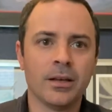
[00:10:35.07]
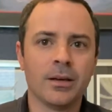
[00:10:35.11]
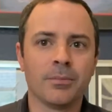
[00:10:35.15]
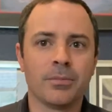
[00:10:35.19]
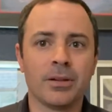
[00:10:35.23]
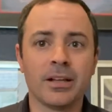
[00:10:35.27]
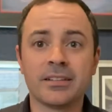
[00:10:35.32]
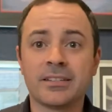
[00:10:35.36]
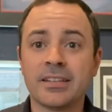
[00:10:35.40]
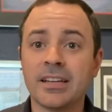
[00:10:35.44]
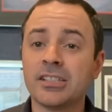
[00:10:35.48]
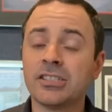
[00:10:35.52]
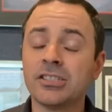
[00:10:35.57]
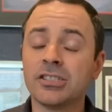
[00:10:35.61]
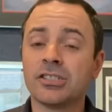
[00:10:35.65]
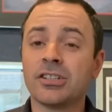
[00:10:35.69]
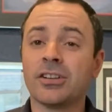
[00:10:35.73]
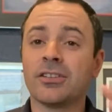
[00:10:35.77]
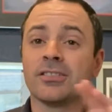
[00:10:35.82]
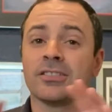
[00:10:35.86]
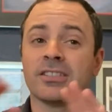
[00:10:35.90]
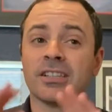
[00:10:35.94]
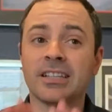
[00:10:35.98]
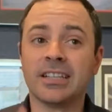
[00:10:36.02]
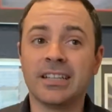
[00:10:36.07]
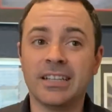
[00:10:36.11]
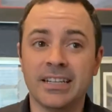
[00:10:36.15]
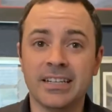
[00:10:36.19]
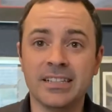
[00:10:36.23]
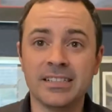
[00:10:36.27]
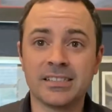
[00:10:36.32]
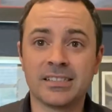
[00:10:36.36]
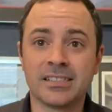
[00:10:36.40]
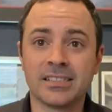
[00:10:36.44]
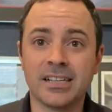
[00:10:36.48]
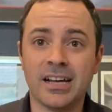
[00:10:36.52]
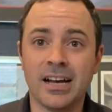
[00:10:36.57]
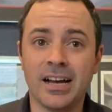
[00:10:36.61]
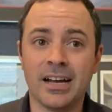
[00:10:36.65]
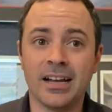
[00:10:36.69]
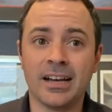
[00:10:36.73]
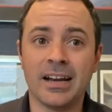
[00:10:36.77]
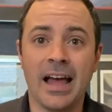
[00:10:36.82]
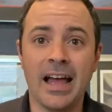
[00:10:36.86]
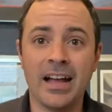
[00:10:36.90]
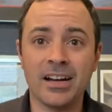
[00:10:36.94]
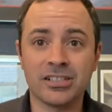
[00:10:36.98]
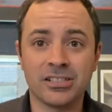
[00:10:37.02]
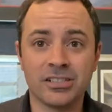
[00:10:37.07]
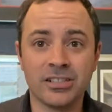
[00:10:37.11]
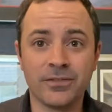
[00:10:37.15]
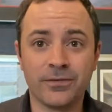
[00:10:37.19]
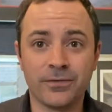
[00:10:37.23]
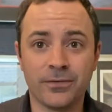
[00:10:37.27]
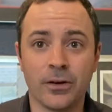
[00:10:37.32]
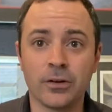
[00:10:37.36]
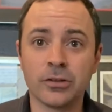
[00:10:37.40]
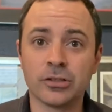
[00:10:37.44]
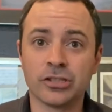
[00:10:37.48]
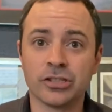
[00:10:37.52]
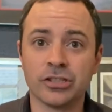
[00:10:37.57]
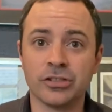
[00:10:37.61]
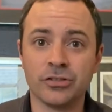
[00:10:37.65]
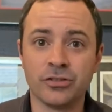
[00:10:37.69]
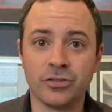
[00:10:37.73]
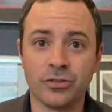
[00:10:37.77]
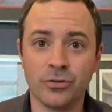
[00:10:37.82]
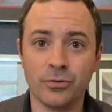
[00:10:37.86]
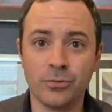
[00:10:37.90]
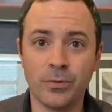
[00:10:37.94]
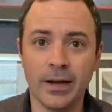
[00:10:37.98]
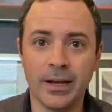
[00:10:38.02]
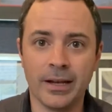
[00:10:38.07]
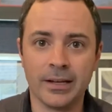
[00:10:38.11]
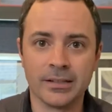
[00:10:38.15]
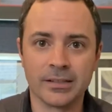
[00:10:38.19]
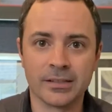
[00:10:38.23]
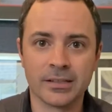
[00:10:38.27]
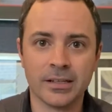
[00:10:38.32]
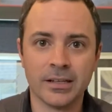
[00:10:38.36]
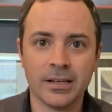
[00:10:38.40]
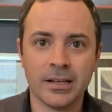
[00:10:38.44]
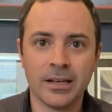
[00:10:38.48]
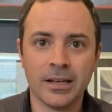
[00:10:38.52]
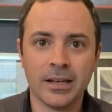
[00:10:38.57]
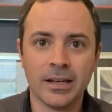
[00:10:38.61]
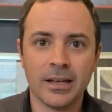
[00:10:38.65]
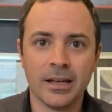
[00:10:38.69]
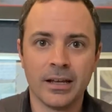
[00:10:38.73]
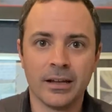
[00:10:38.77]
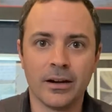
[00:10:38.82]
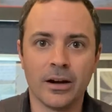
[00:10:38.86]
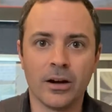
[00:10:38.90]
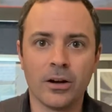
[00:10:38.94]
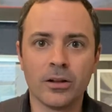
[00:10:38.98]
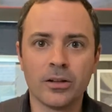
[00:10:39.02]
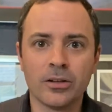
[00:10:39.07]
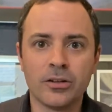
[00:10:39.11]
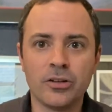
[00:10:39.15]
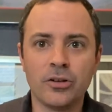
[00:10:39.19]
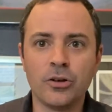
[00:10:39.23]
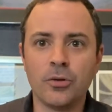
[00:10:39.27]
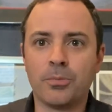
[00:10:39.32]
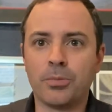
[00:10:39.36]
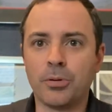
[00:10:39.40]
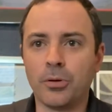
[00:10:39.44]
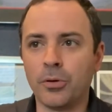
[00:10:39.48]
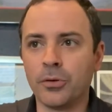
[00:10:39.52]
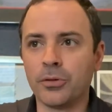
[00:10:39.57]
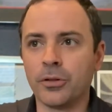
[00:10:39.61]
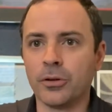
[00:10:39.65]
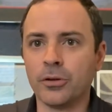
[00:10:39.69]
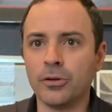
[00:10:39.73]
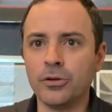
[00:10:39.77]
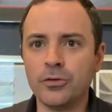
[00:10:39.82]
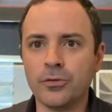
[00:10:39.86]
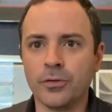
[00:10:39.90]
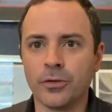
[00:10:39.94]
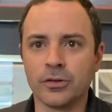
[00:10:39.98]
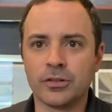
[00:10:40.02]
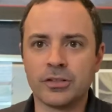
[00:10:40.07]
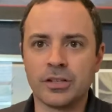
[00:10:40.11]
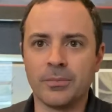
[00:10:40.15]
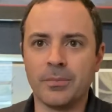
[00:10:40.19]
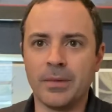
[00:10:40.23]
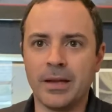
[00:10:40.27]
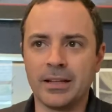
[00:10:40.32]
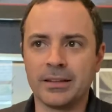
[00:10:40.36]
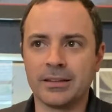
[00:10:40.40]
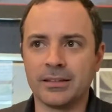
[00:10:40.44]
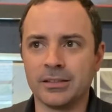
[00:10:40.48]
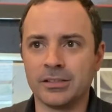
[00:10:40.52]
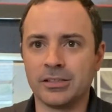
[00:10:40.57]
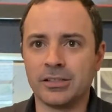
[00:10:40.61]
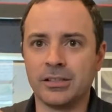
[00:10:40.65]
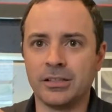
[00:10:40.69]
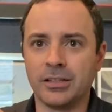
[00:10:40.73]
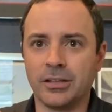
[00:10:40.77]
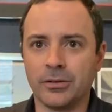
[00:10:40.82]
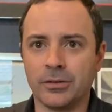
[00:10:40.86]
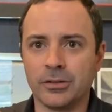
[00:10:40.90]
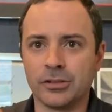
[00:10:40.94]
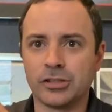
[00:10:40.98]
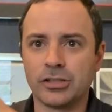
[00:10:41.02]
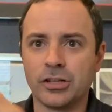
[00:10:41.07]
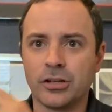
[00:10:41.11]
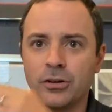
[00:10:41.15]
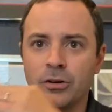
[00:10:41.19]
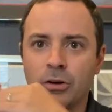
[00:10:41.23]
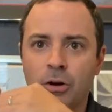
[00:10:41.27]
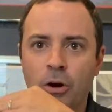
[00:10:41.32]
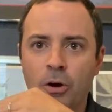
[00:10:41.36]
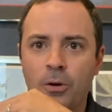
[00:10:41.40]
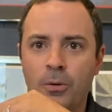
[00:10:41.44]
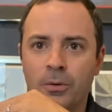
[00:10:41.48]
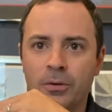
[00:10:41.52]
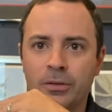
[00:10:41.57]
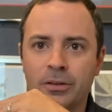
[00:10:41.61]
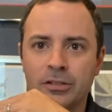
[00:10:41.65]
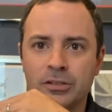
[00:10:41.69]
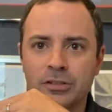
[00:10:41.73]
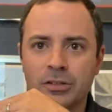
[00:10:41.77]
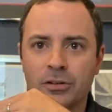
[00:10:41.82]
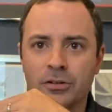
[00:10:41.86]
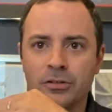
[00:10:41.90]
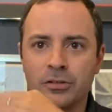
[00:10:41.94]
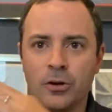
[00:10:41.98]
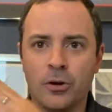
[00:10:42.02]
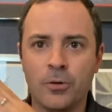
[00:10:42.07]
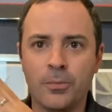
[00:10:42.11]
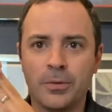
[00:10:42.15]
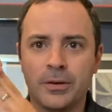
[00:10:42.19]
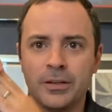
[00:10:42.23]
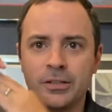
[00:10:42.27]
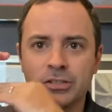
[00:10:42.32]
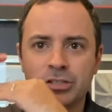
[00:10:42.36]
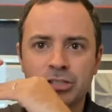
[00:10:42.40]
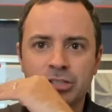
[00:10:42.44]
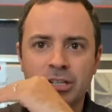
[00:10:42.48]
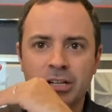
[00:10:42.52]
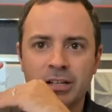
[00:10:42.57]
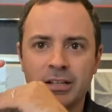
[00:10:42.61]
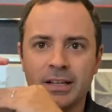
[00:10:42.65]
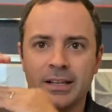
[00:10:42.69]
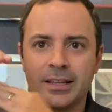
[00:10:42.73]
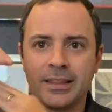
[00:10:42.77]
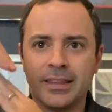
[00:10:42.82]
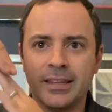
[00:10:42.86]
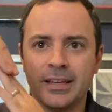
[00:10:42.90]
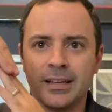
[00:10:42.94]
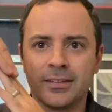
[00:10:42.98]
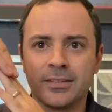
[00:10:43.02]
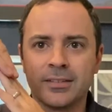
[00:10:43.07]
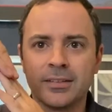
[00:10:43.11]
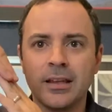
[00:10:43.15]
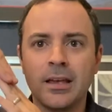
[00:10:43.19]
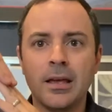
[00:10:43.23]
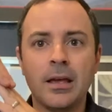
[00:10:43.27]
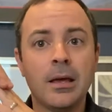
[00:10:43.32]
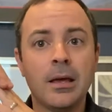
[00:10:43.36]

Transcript: Plantation shutters on the inside actually function 2 ways. Not only do you pull the louver to make this, the shutter open and shut like this,